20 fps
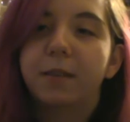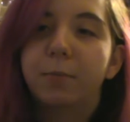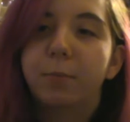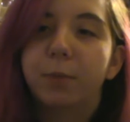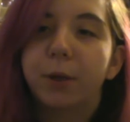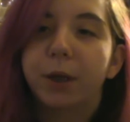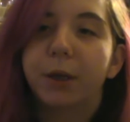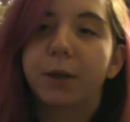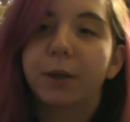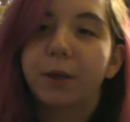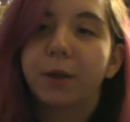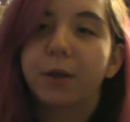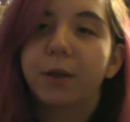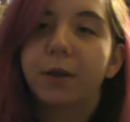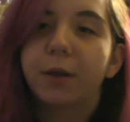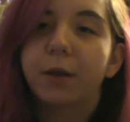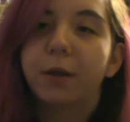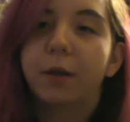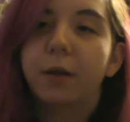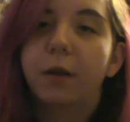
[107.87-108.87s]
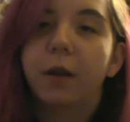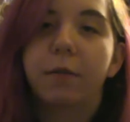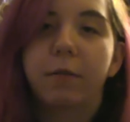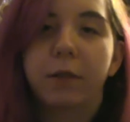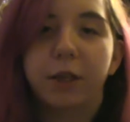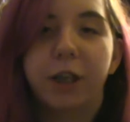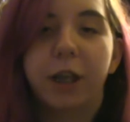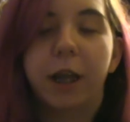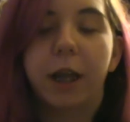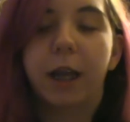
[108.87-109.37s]
book of
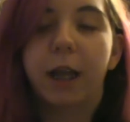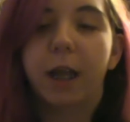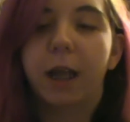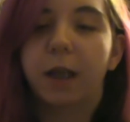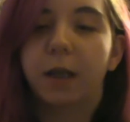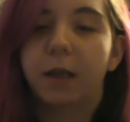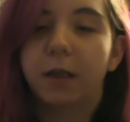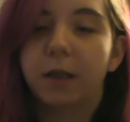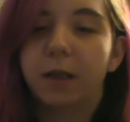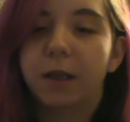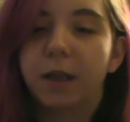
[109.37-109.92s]
The Shining.